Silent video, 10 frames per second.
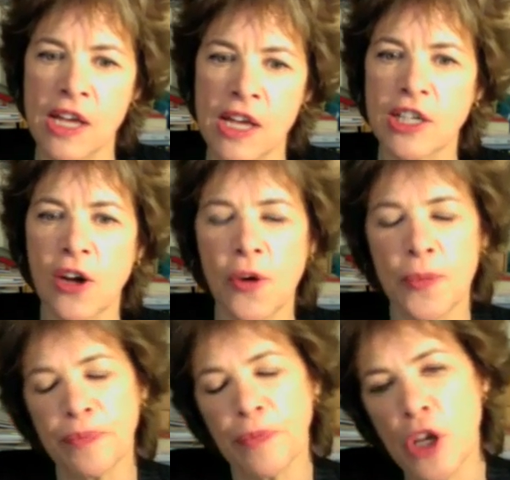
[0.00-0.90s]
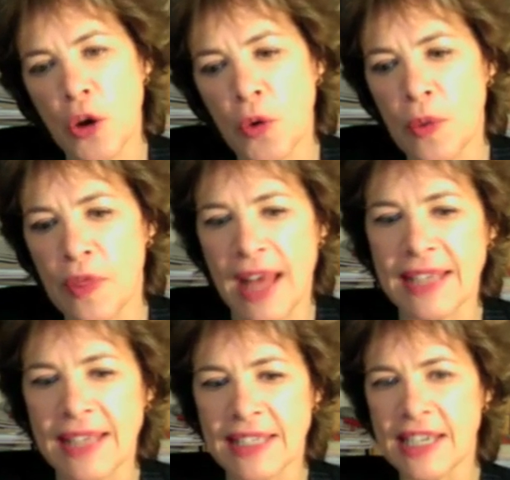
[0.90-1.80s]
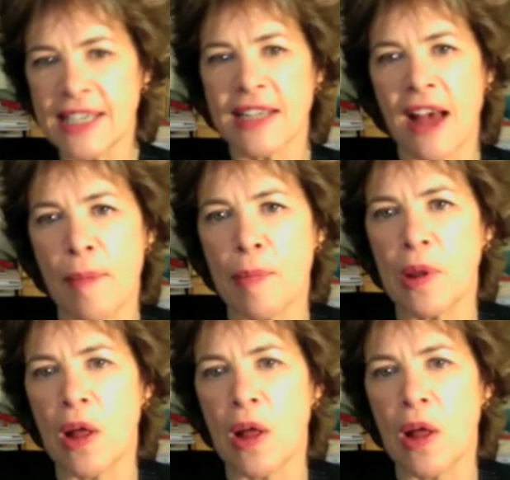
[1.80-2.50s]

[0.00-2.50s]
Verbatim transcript: Wow. So, you know, that's an example